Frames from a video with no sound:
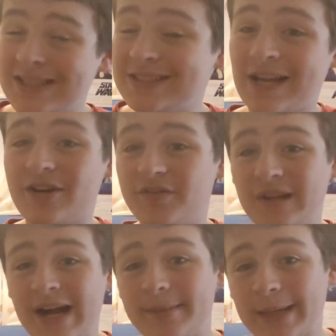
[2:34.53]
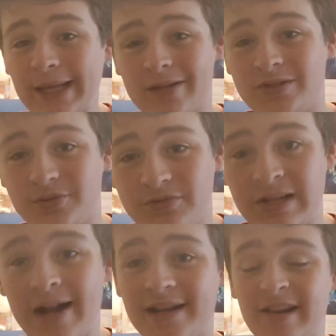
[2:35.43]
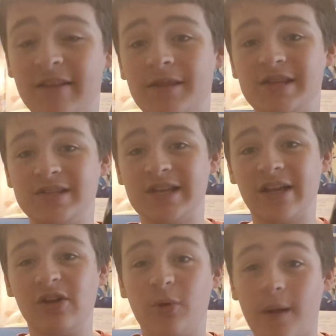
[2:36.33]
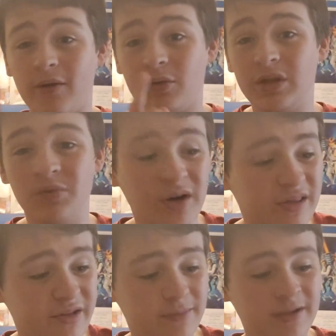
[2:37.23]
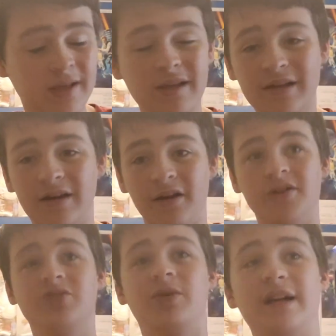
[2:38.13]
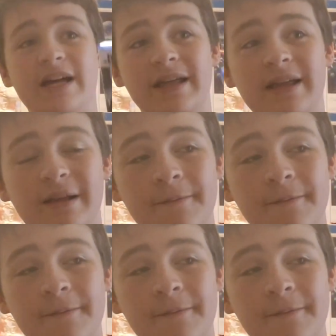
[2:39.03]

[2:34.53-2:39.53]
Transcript: out of 9 of my counselors died, and in this second go around, only one of them. So I've